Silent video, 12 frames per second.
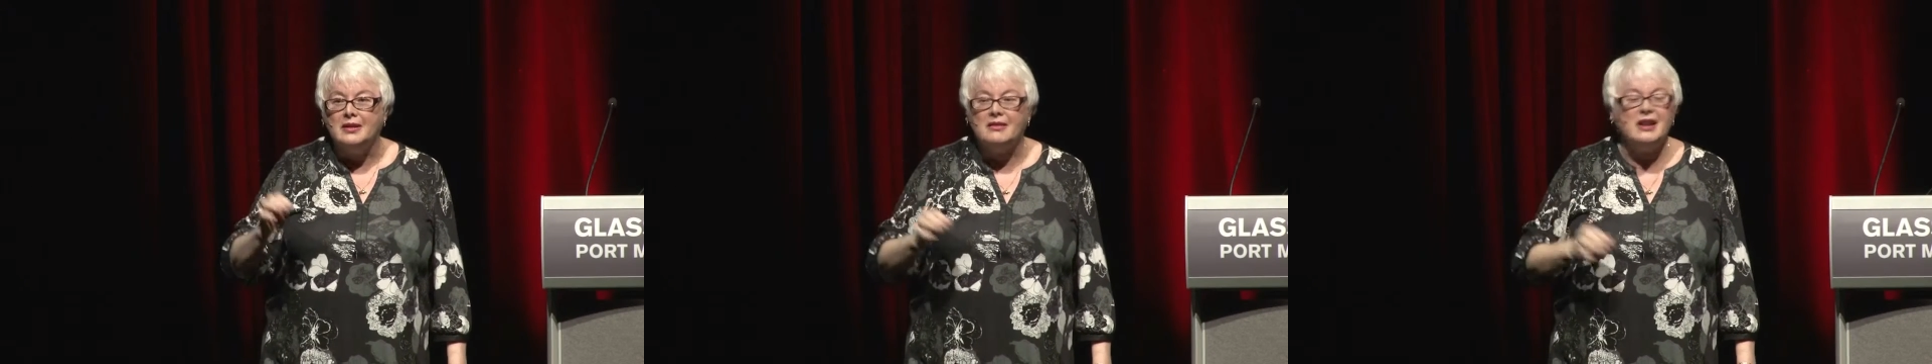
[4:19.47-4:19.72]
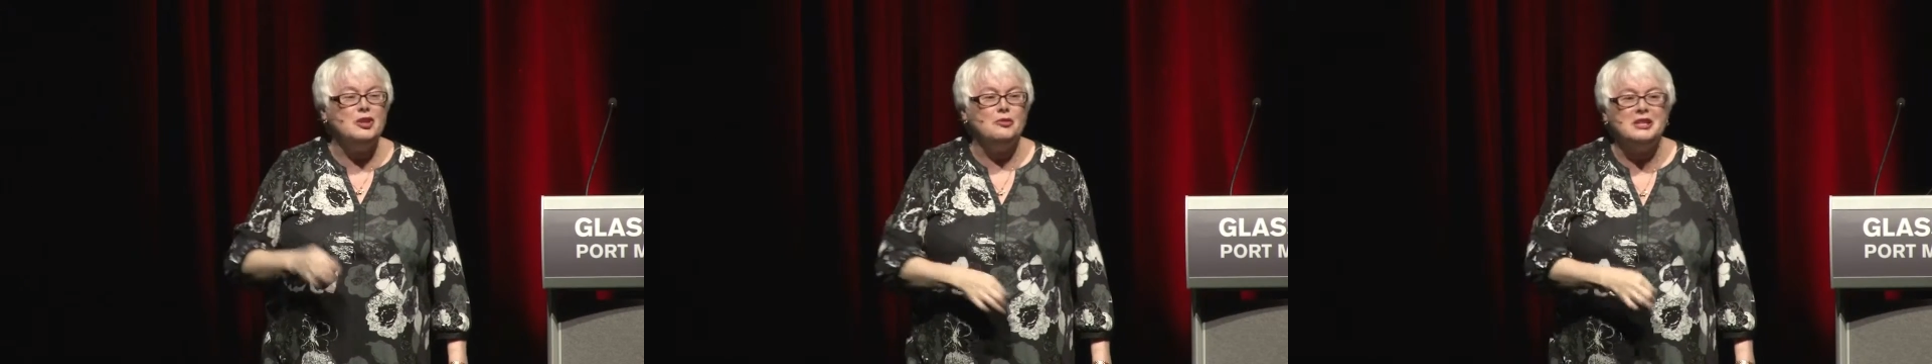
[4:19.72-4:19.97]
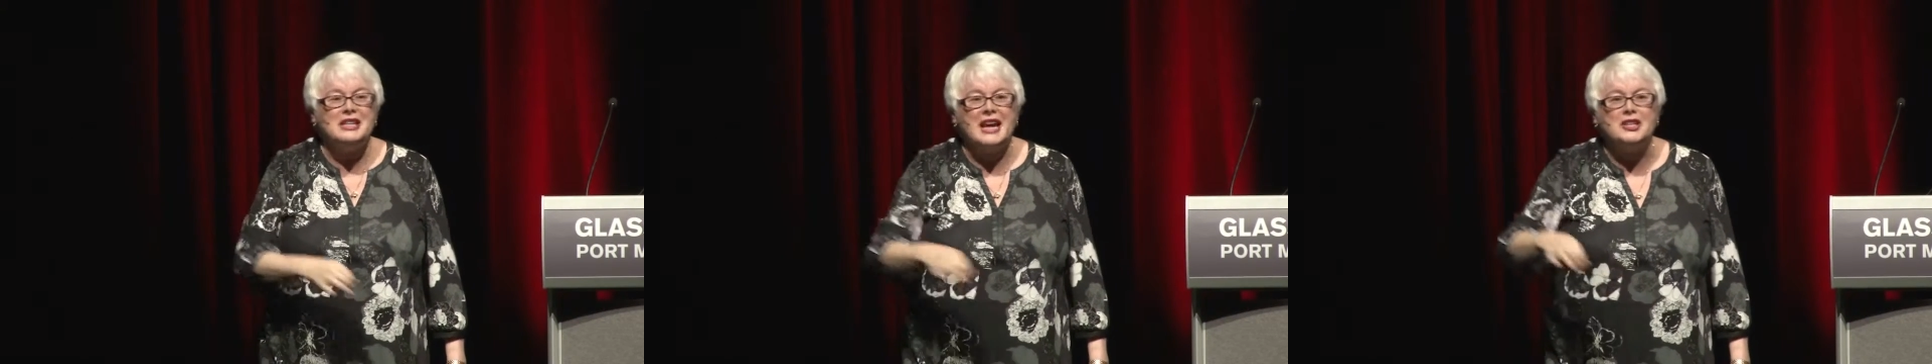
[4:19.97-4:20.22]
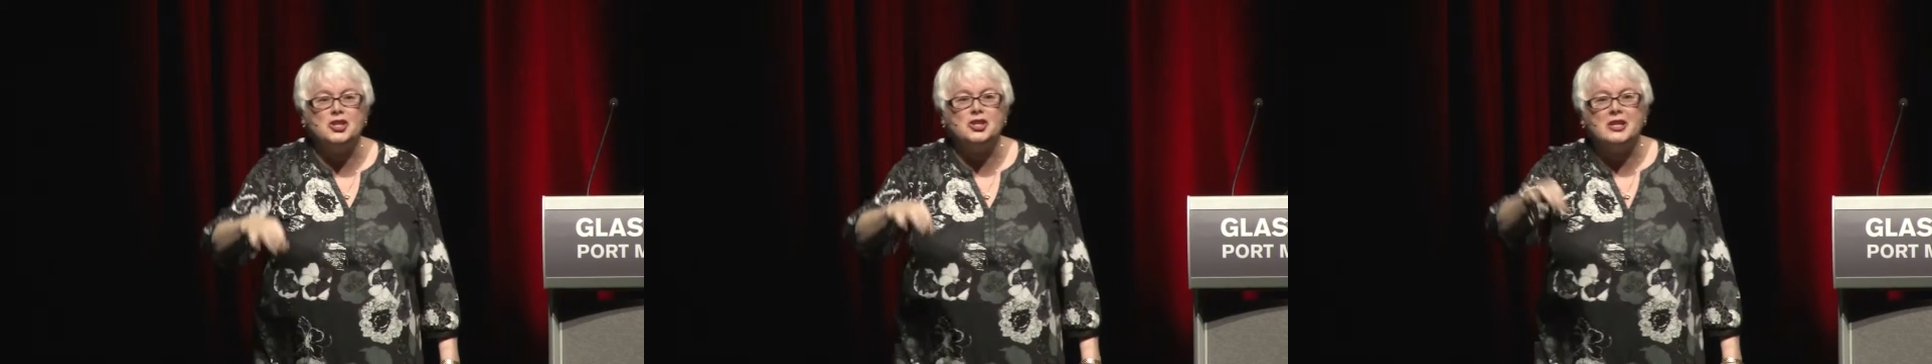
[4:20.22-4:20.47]
right? You're
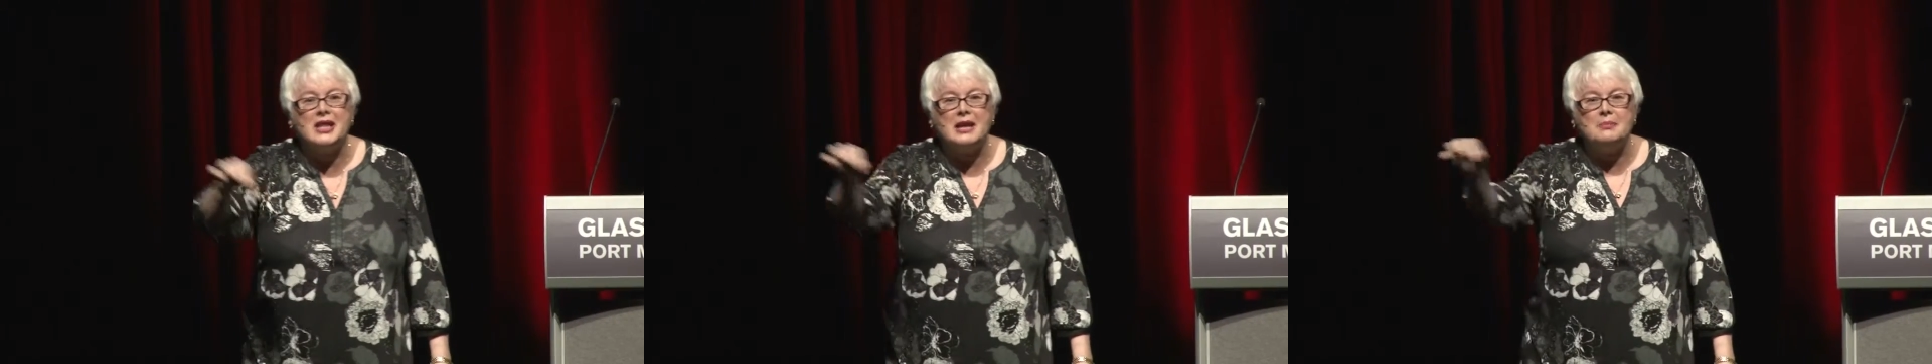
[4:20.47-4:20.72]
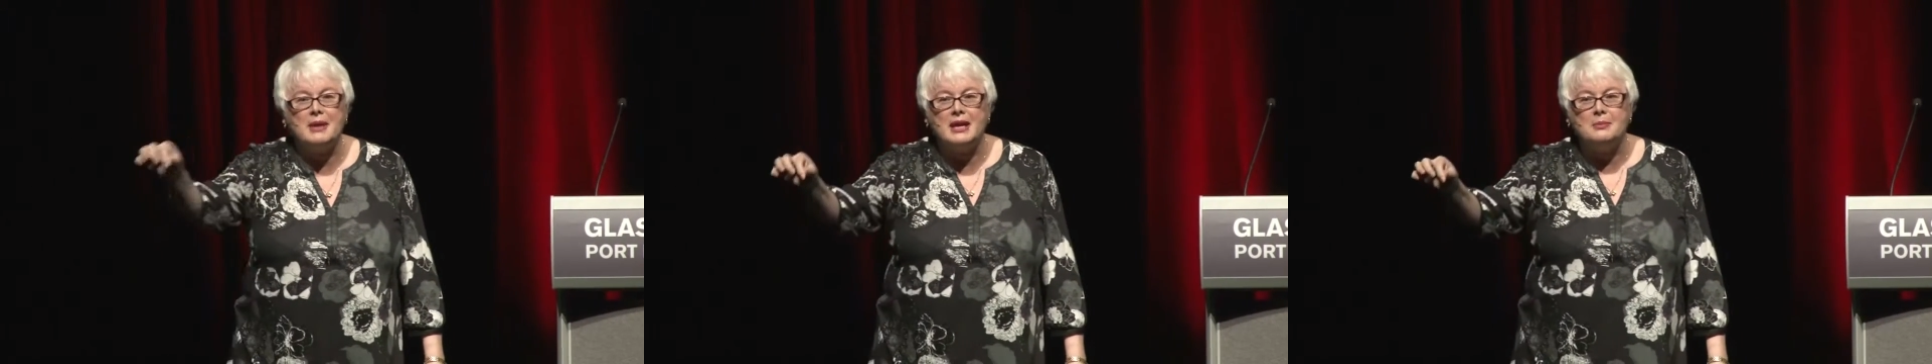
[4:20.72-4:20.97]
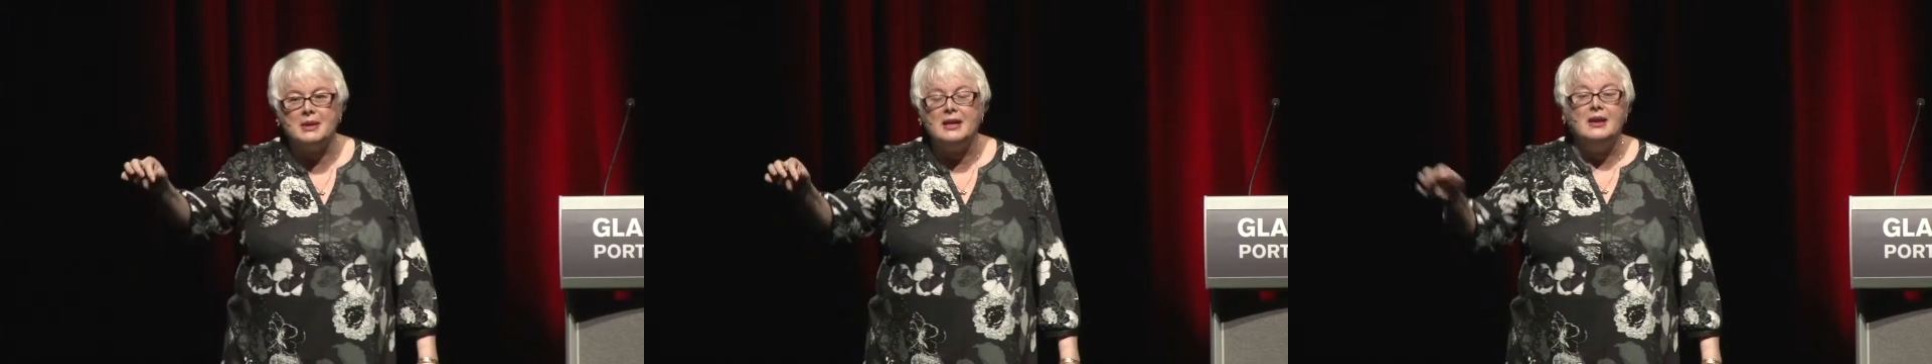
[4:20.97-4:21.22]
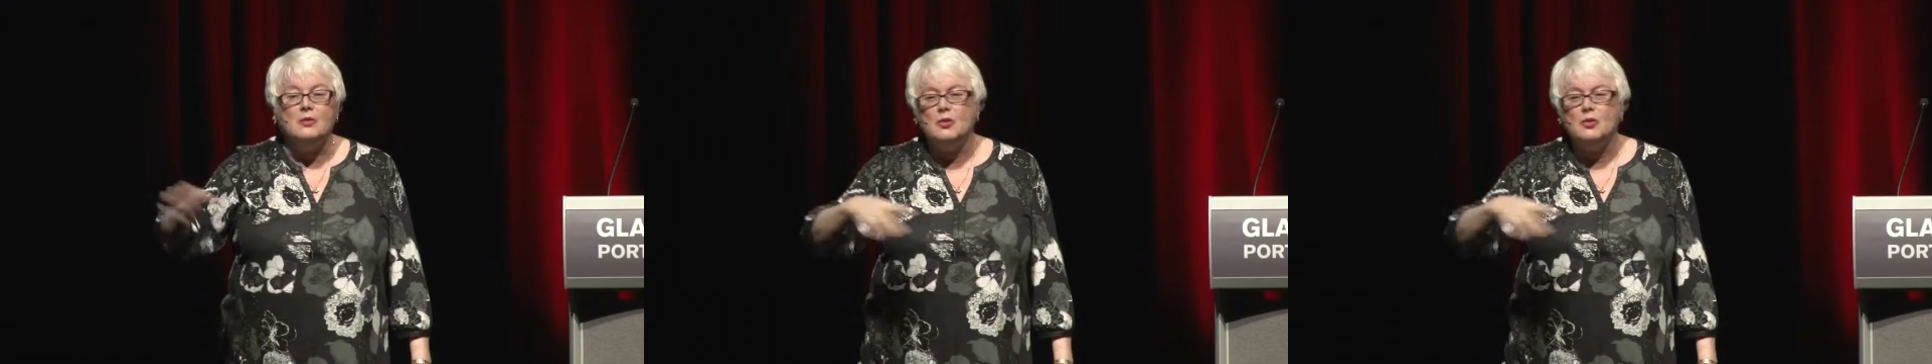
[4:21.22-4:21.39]
attached to that baby.